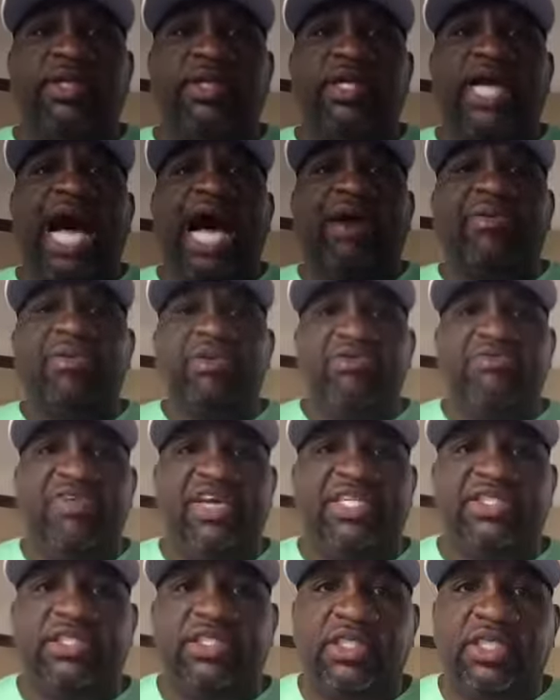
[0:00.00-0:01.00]
I would
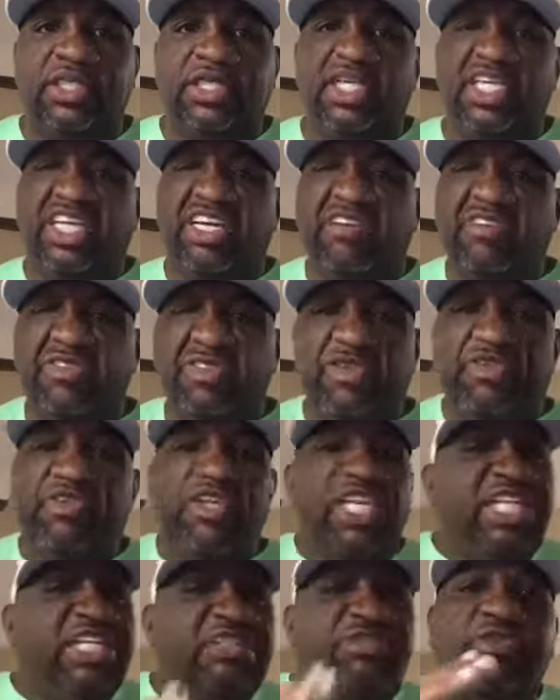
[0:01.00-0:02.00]
invest
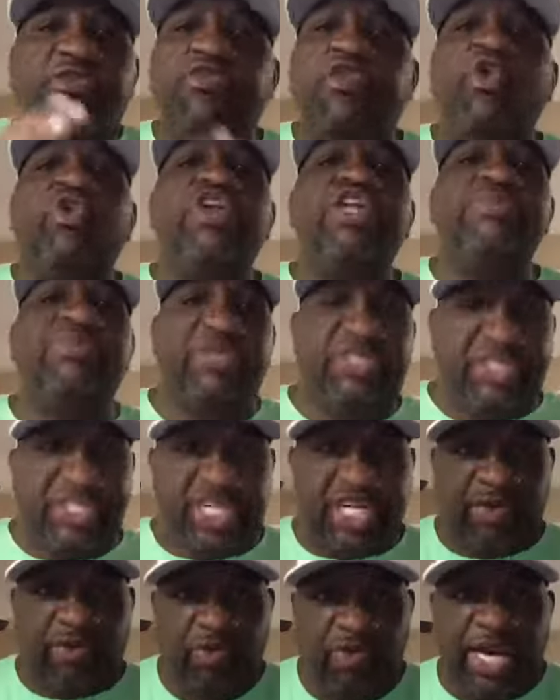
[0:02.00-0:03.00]
at least
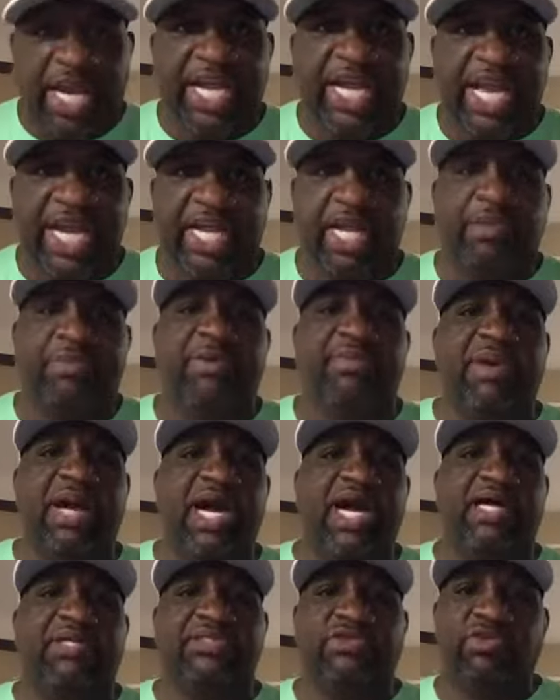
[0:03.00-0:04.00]
40% of what I got coming in my
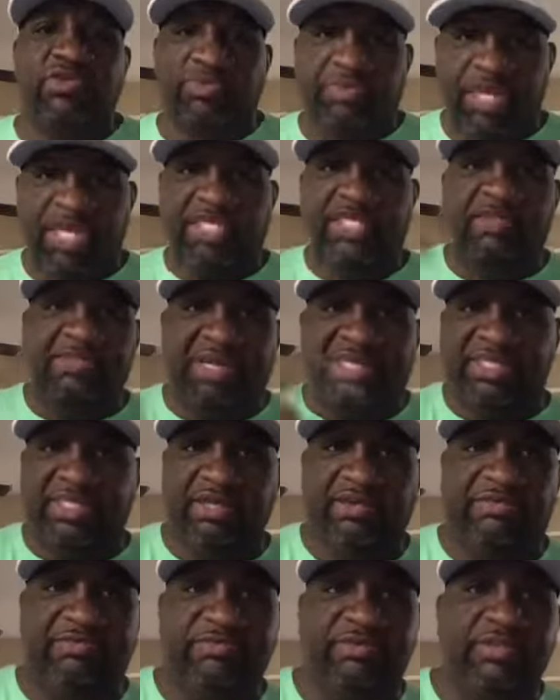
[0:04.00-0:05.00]
household into
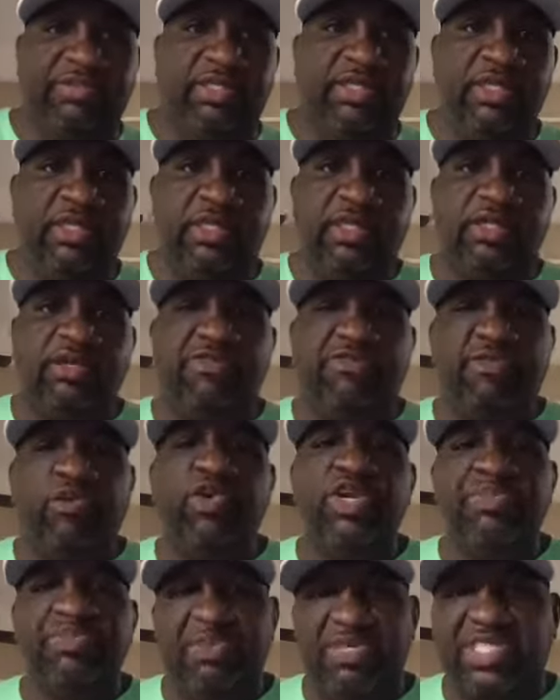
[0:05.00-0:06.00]
myself.
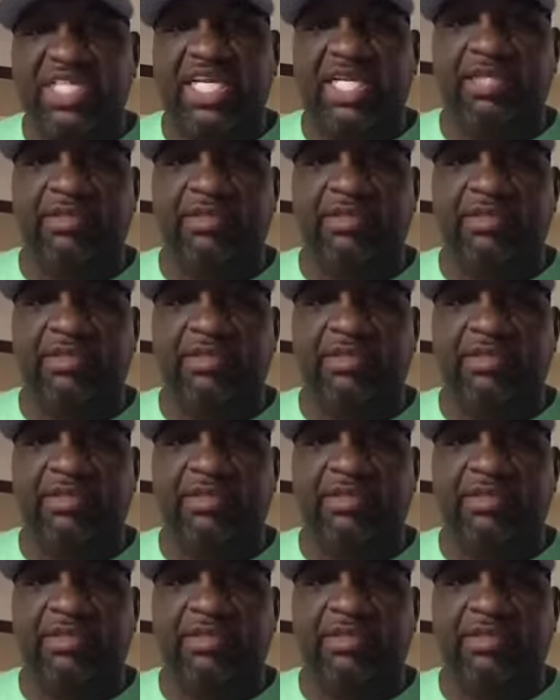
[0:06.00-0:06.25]
40%.